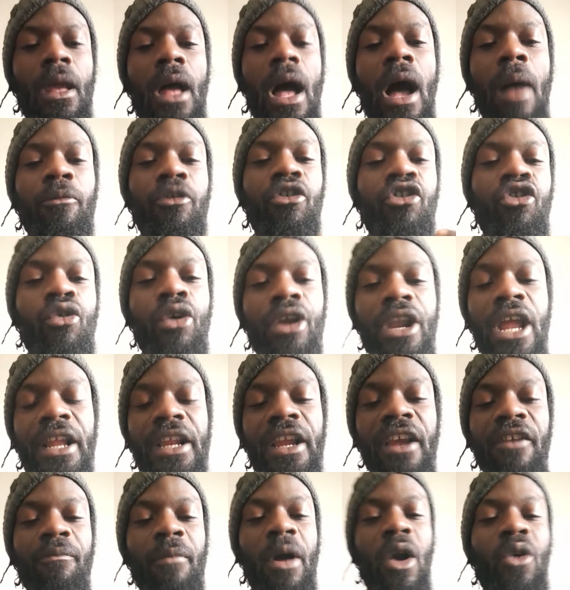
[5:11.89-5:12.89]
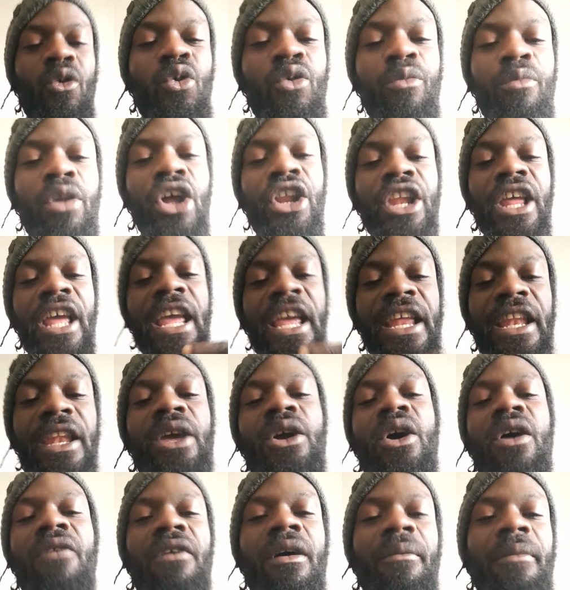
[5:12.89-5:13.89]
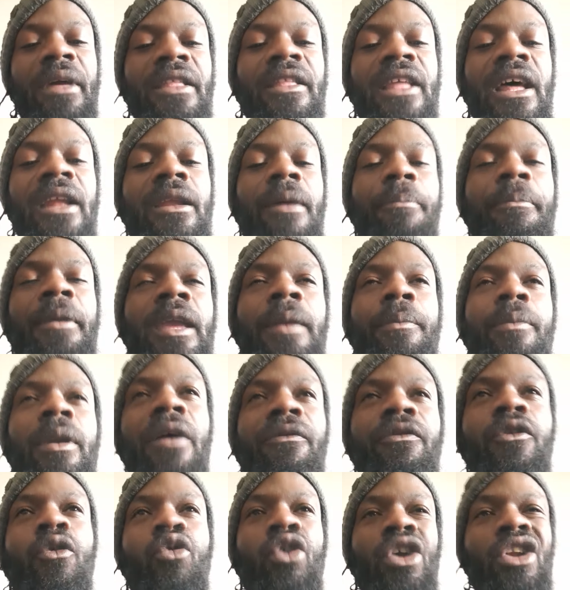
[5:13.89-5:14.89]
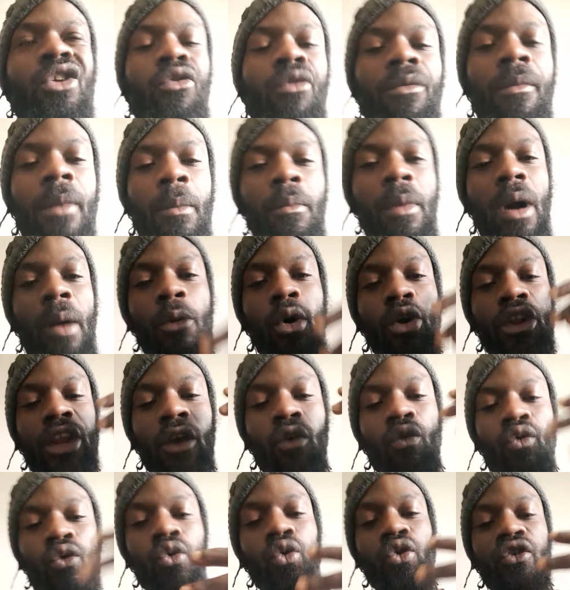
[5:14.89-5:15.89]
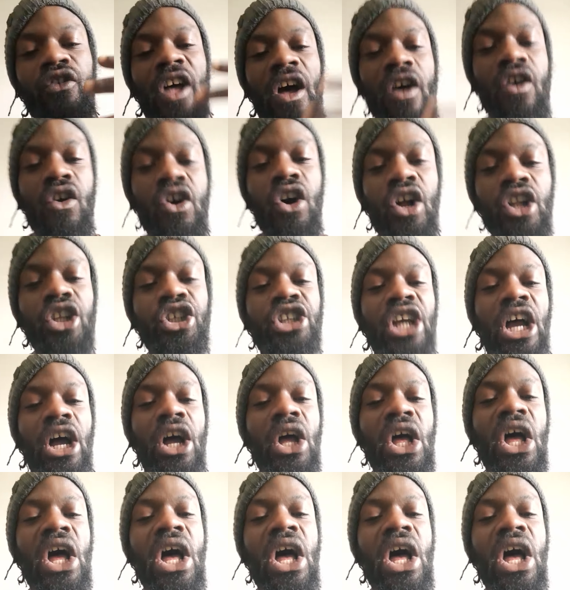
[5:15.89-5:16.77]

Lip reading: I'm sure that there's maroon blood in the government, and the people have to really remember about their roots and culture.